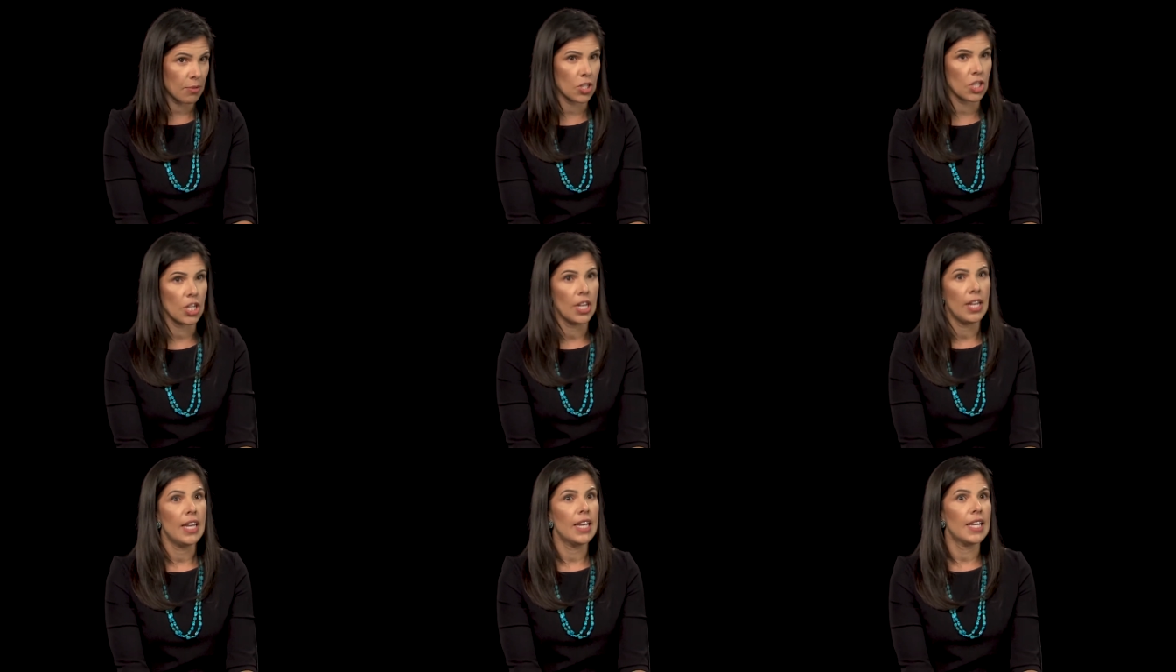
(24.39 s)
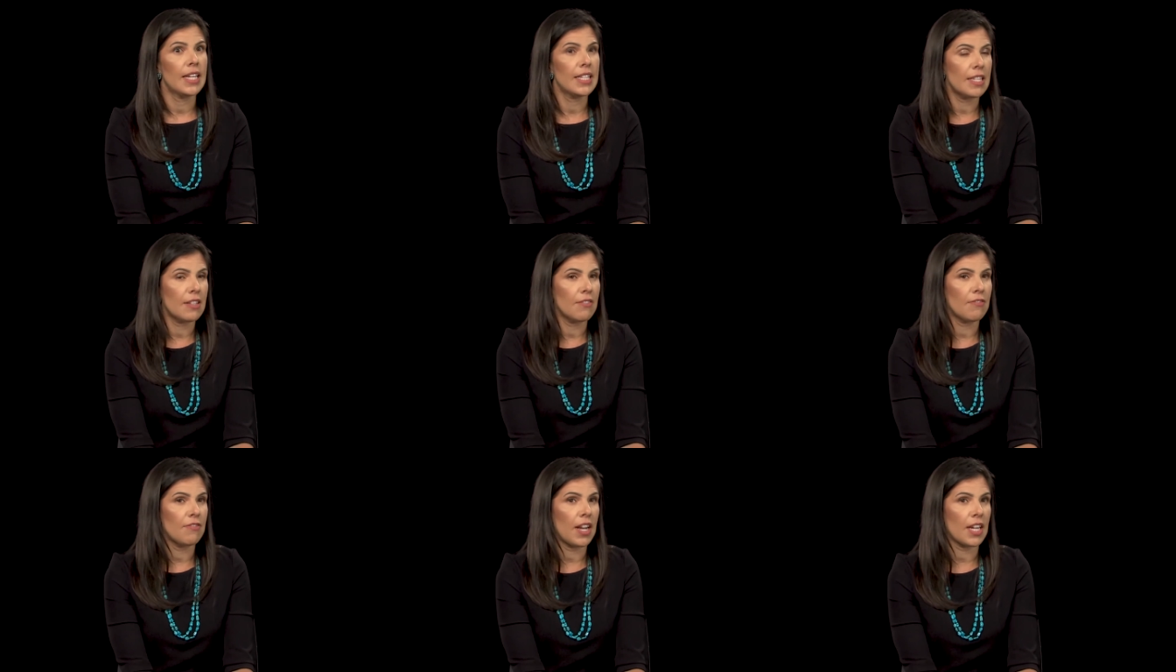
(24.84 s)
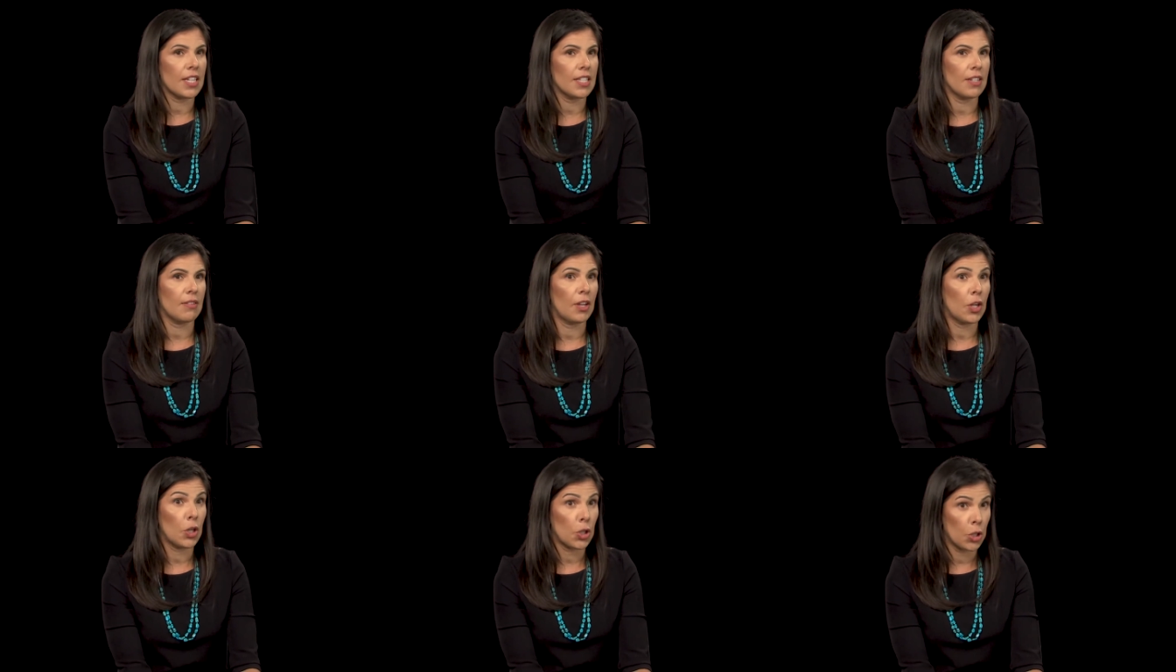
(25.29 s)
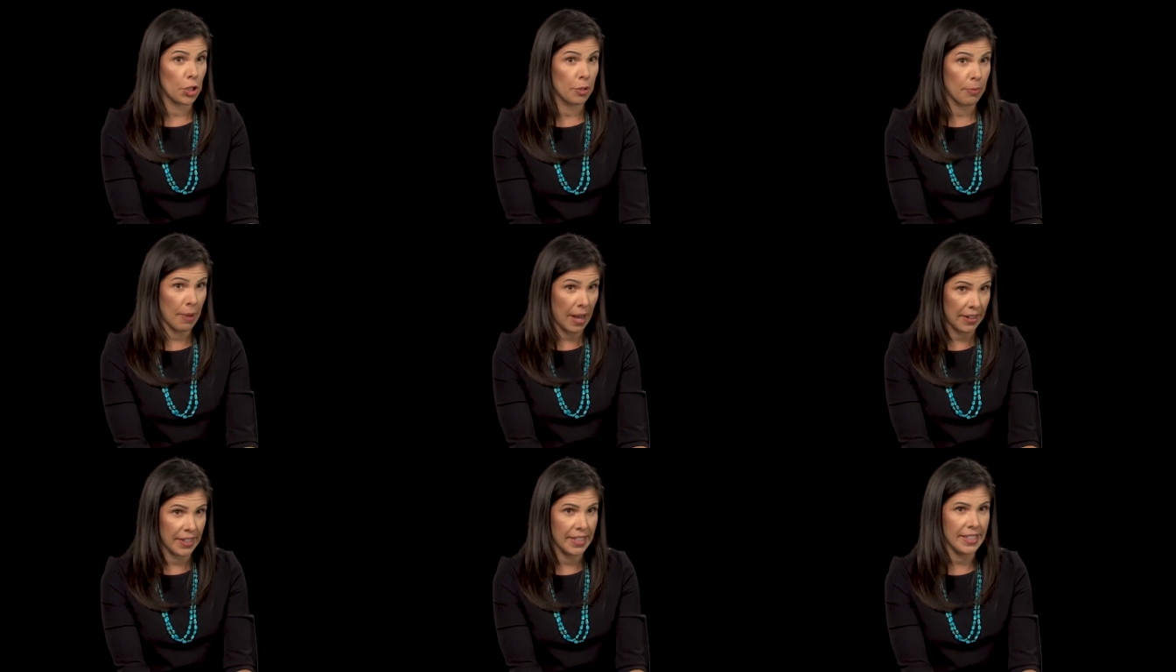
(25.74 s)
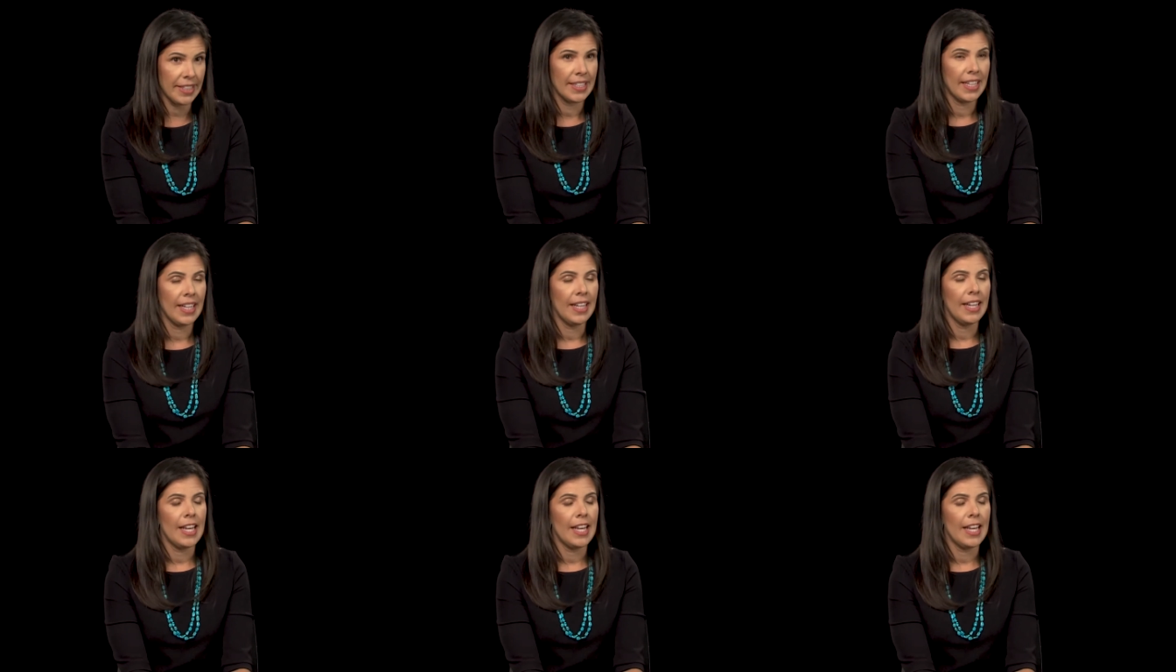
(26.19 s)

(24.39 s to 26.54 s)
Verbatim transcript: which is in fact how I heard about it.